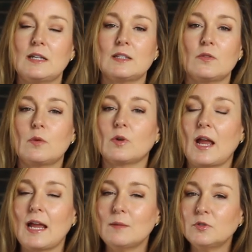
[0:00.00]
And so they were
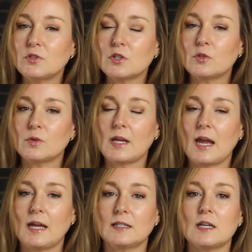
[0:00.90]
able to
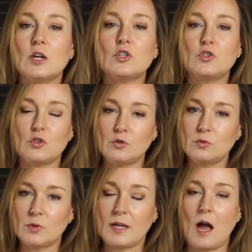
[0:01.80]
create
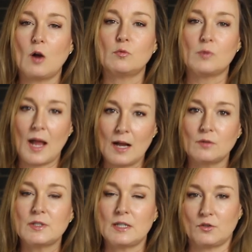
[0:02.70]
jewelry
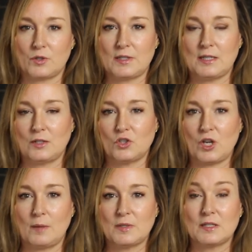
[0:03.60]
around interesting shaped